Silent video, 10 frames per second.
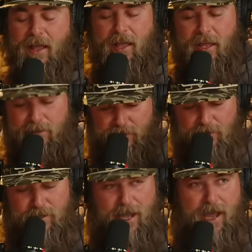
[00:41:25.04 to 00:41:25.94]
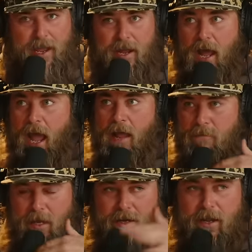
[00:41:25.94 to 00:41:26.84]
It starts coyoting. I
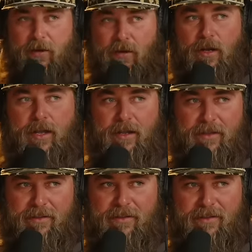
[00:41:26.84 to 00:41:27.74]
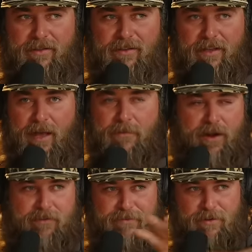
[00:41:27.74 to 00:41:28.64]
immediately go looking. I'm
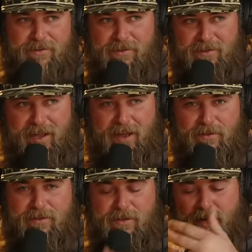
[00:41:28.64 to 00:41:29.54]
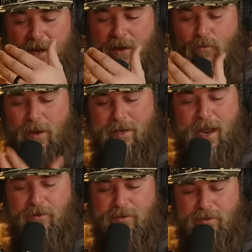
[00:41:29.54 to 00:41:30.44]
not even focused on the coyote because it, like it went
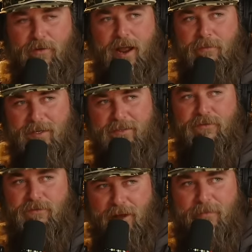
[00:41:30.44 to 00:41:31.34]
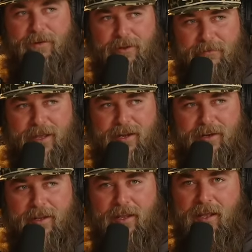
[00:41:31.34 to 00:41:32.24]
down to the ground, but it's still flopping a little
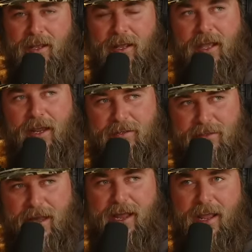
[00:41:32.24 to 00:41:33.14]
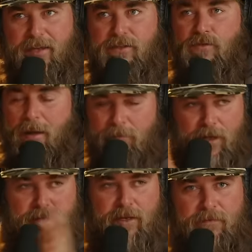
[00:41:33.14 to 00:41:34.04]
bit, and it's coyoting. So I'm
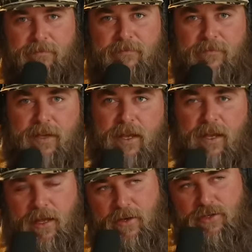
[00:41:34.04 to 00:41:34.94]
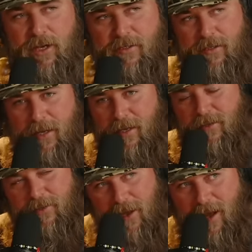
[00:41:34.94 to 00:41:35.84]
looking. Justin hit
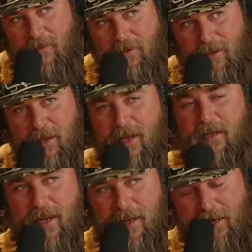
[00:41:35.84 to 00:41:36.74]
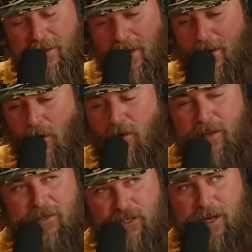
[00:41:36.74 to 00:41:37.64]
stop. He did get like all
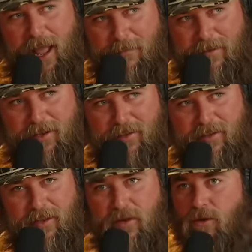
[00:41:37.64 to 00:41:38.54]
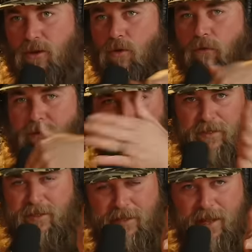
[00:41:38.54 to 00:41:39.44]
this shit happening, and you'll
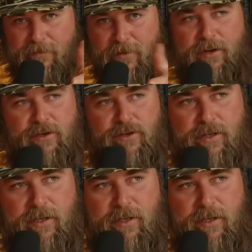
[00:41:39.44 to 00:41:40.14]
eventually see that footage